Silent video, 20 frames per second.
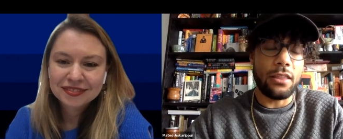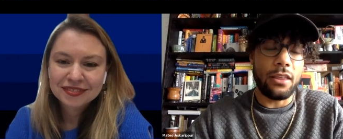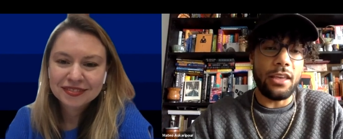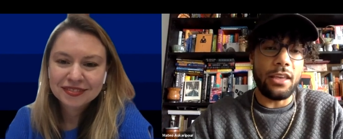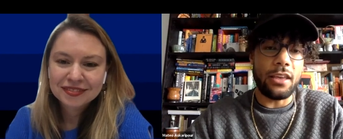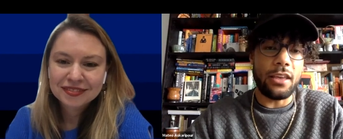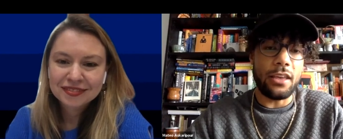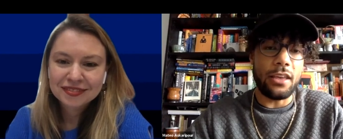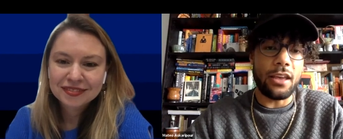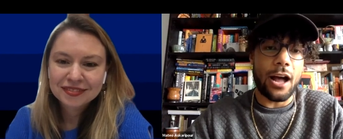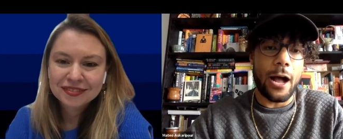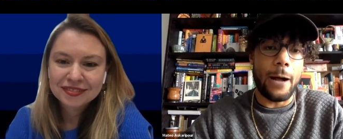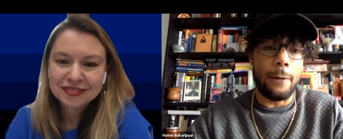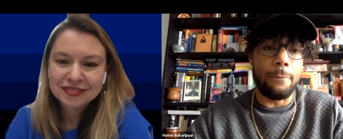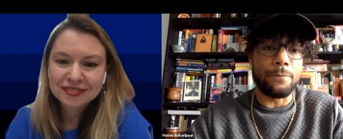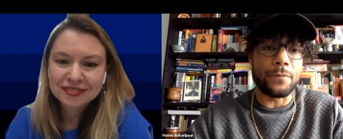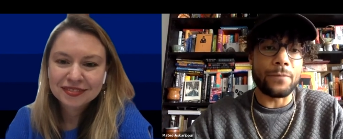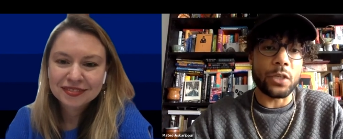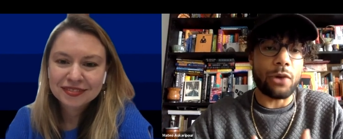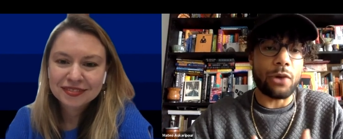Speaker 1: the
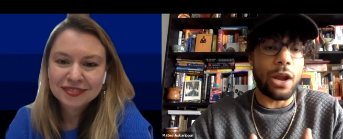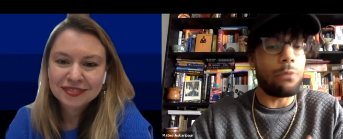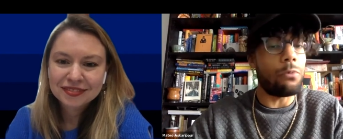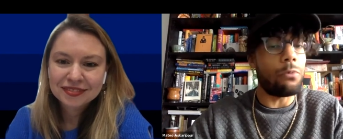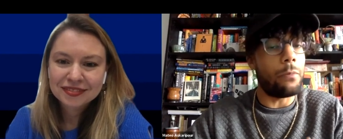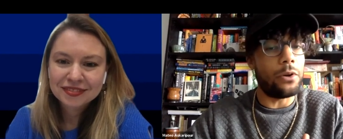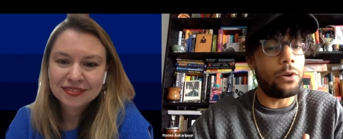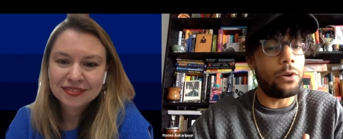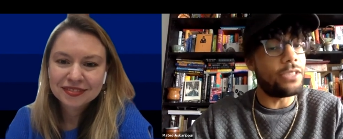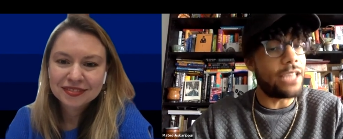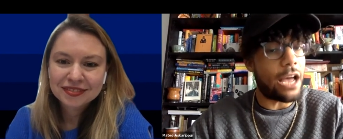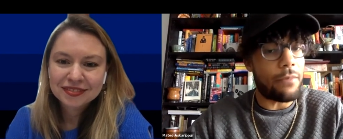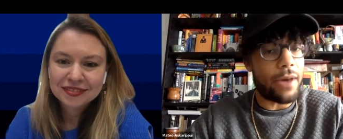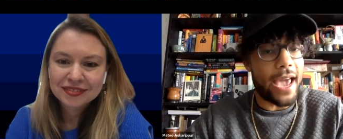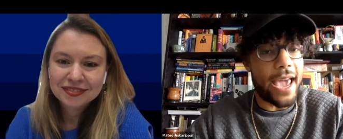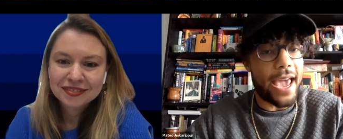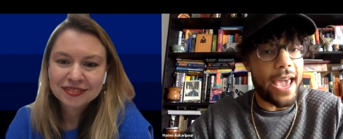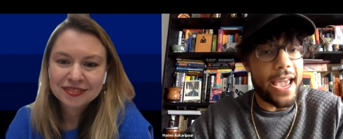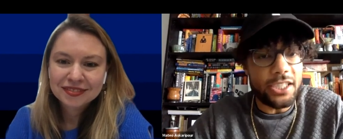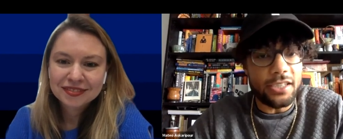great woman who's now
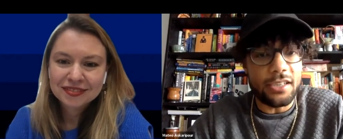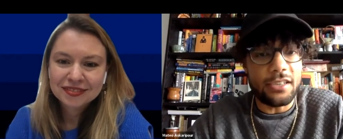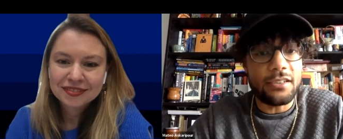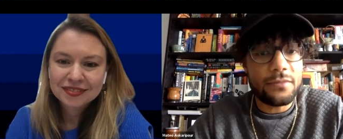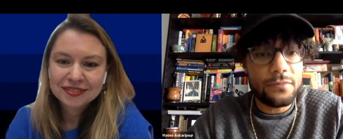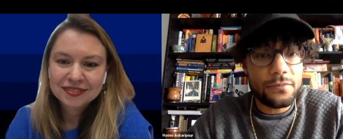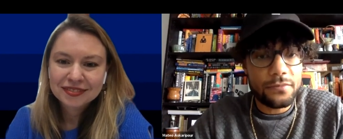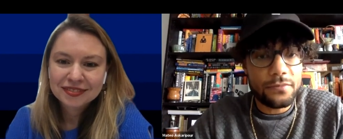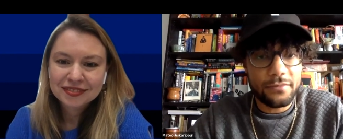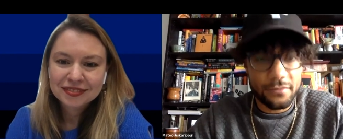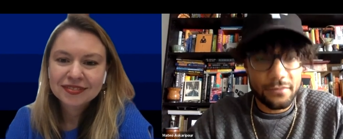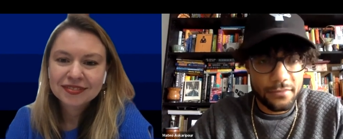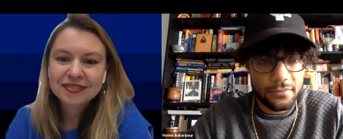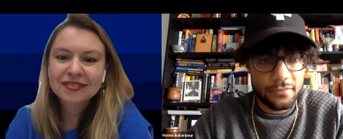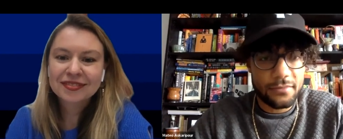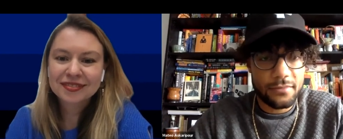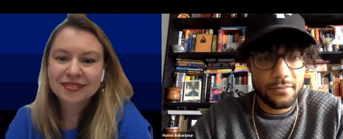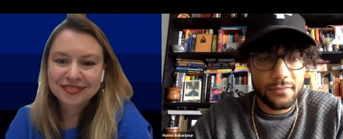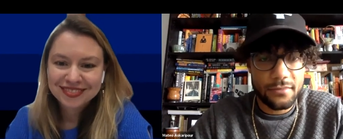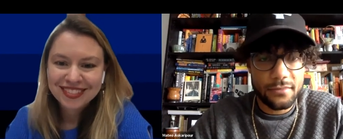my agent.
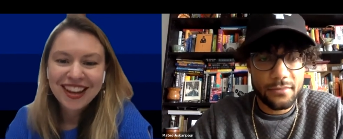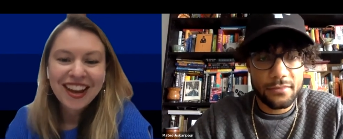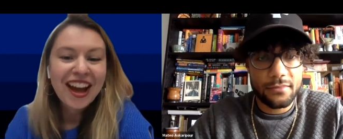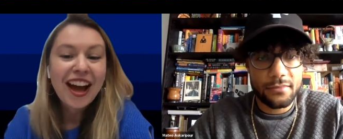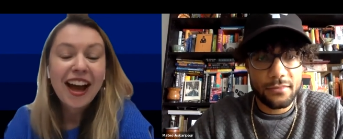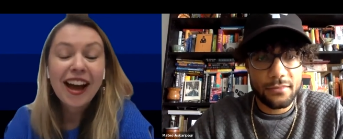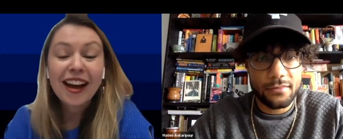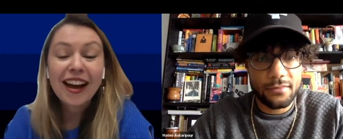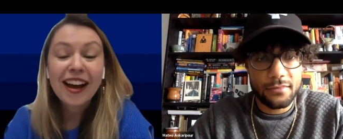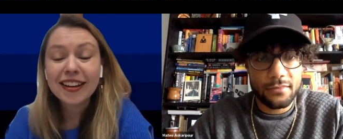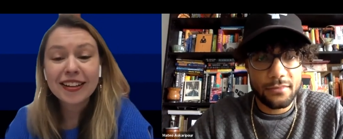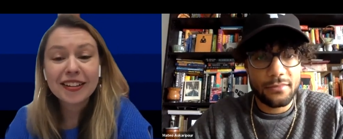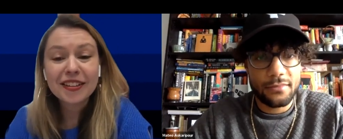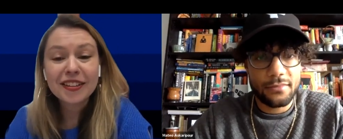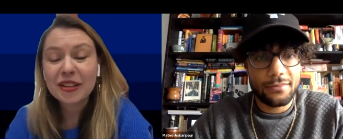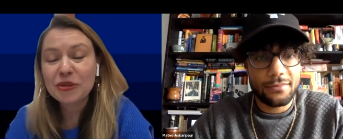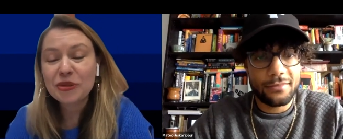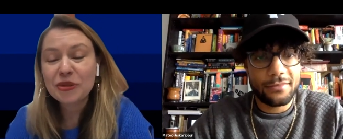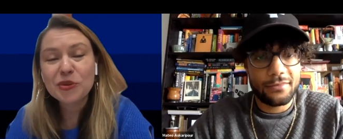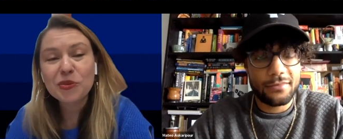
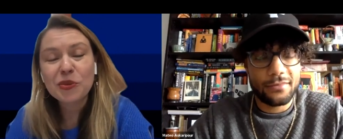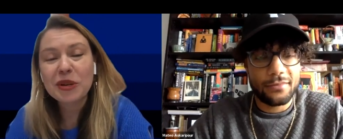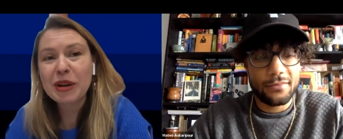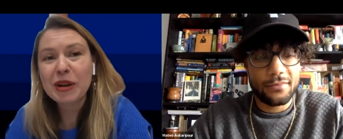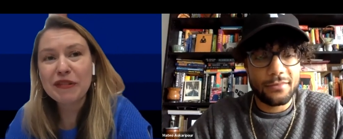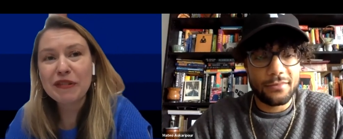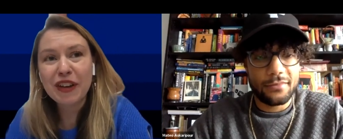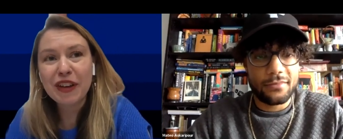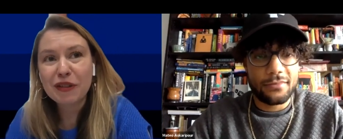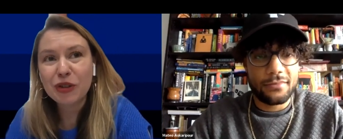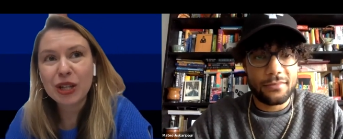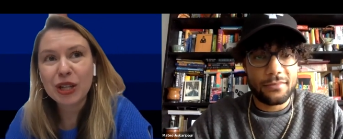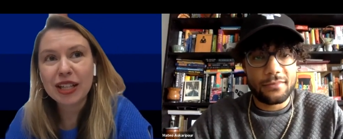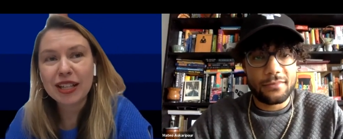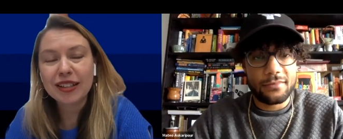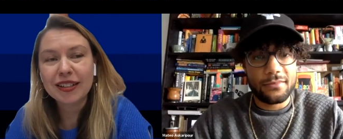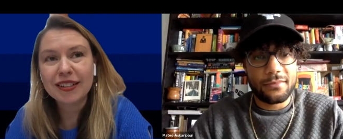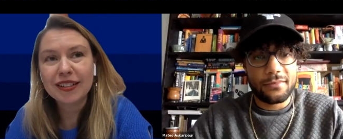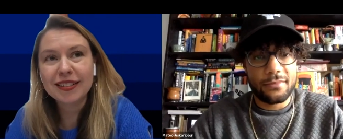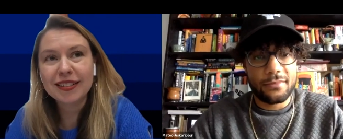
Speaker 2: It was one of my
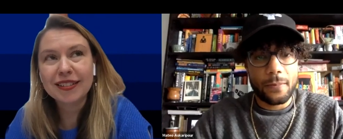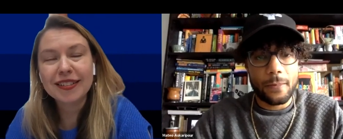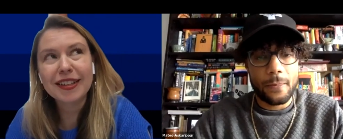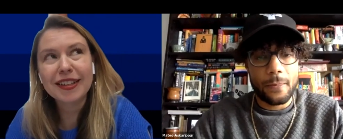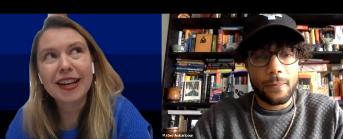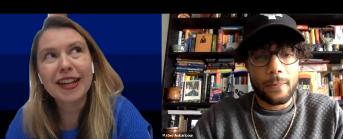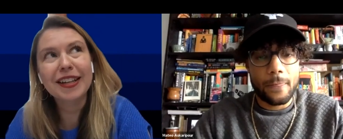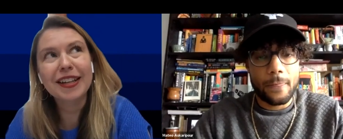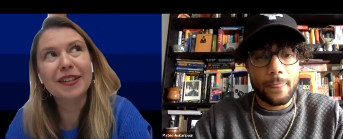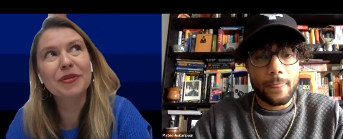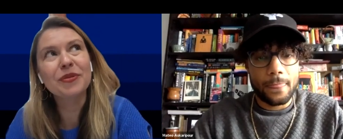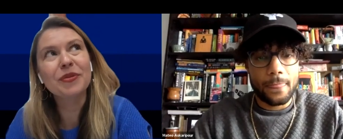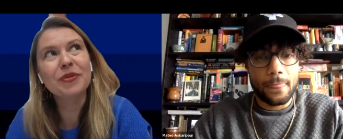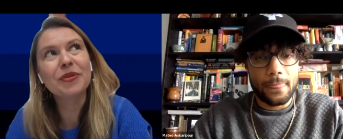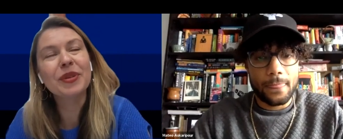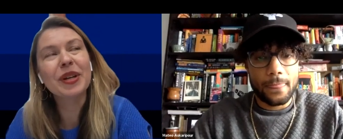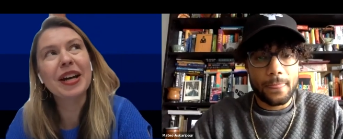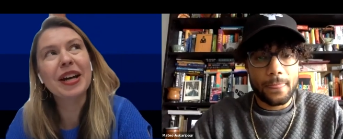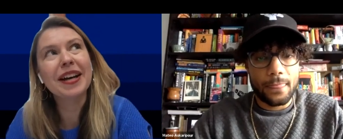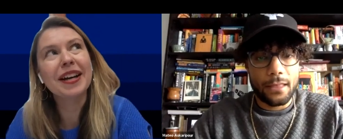favorite kind
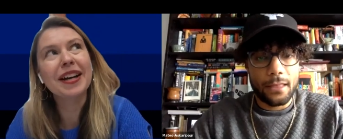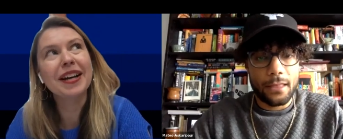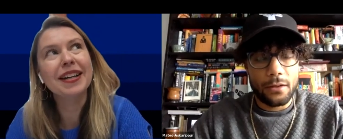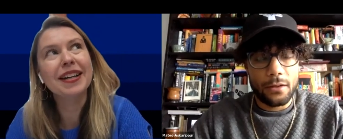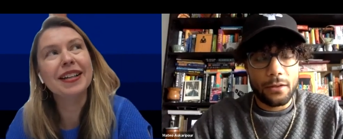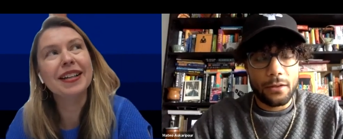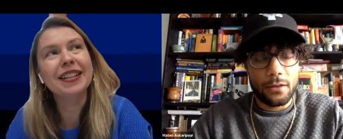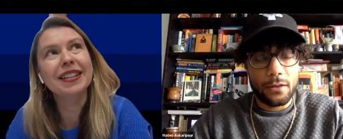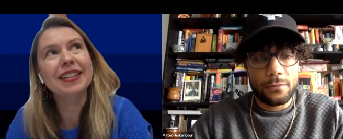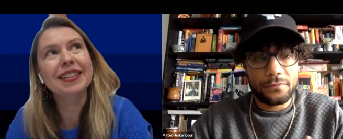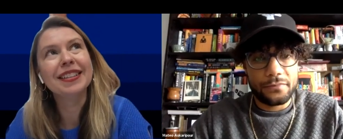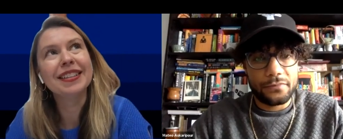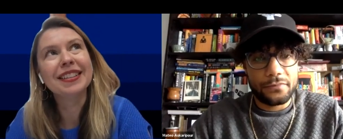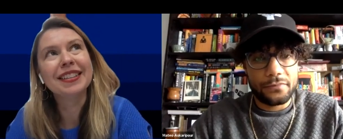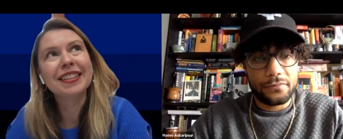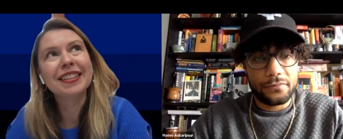of